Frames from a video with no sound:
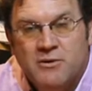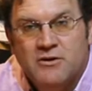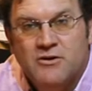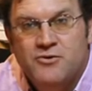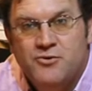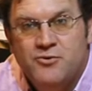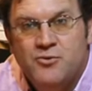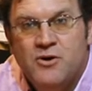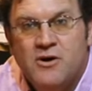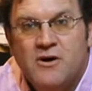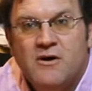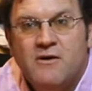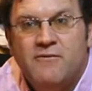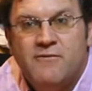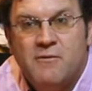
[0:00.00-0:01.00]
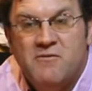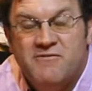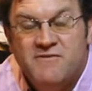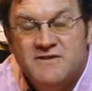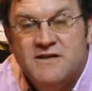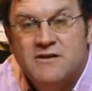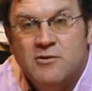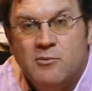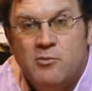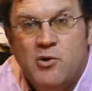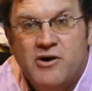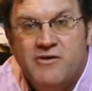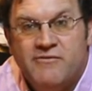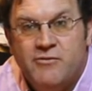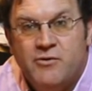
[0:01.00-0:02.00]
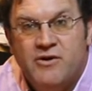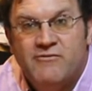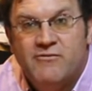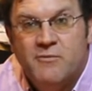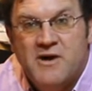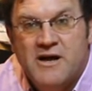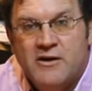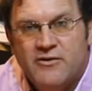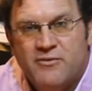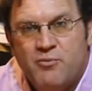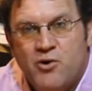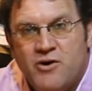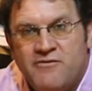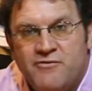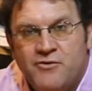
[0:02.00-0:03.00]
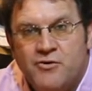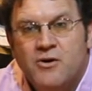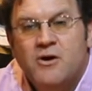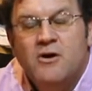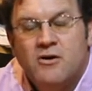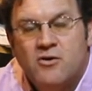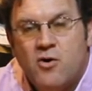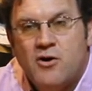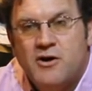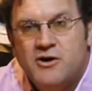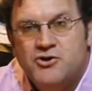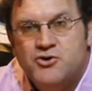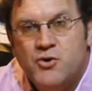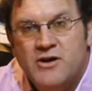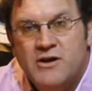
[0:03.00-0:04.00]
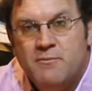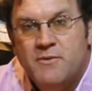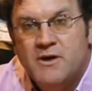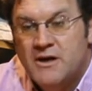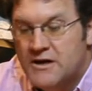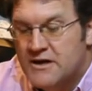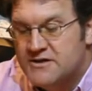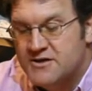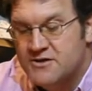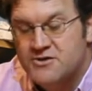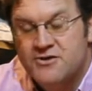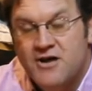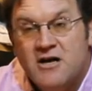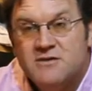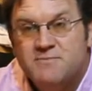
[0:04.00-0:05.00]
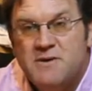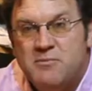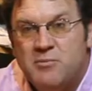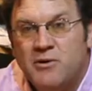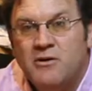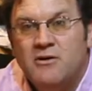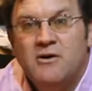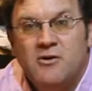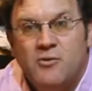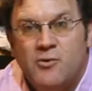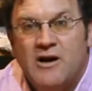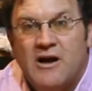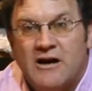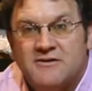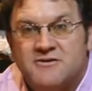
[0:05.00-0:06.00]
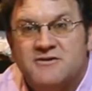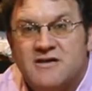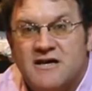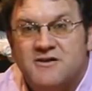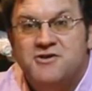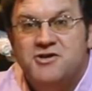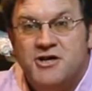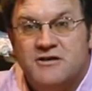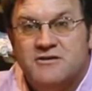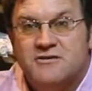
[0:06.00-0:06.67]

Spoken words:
people who, from a physical point of view and from a health point of view, can't enjoy them. So to those people, we'd like to say